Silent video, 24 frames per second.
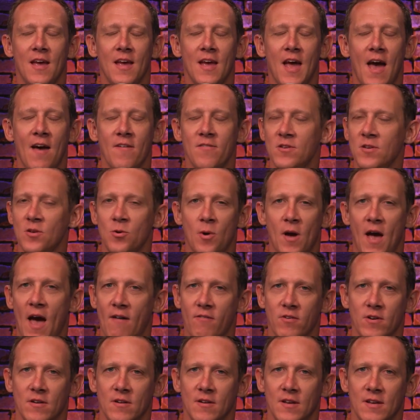have you
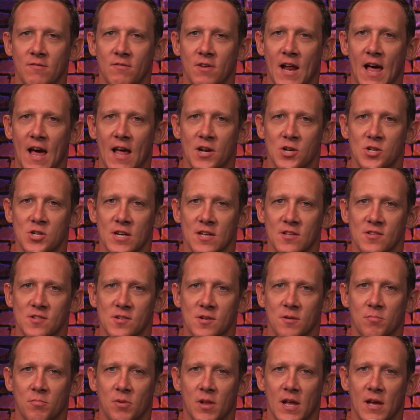haven't even had a chance
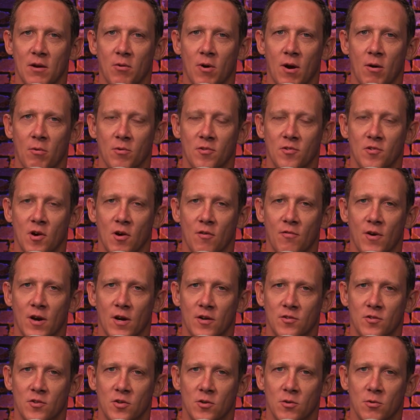to play around with Star
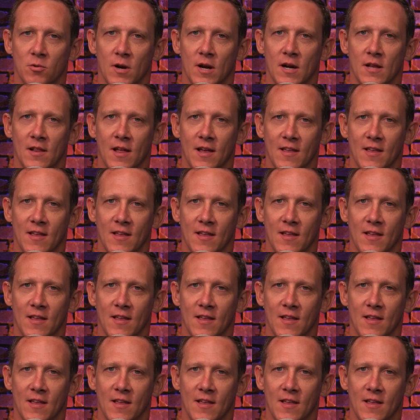Fox 2, right?